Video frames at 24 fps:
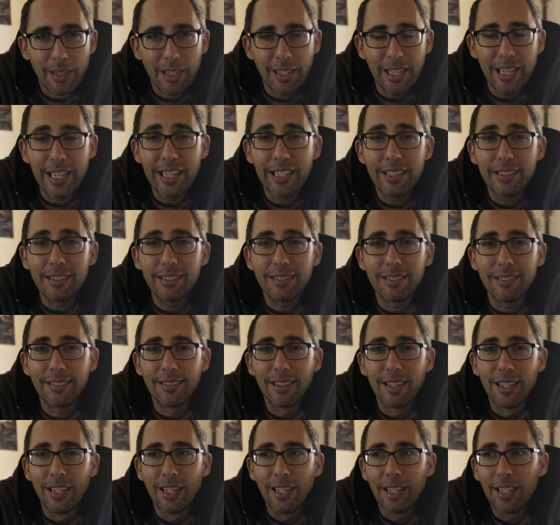
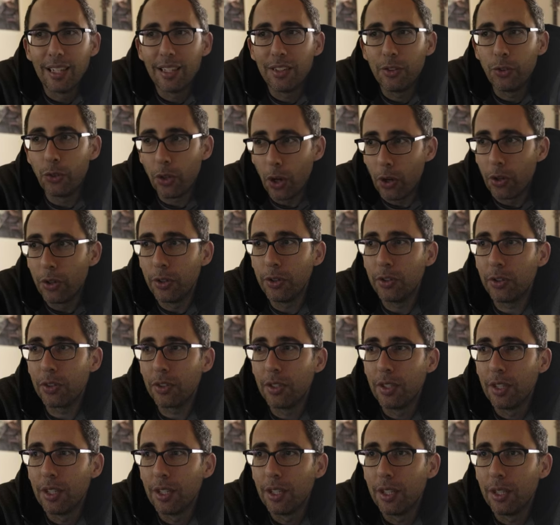is don't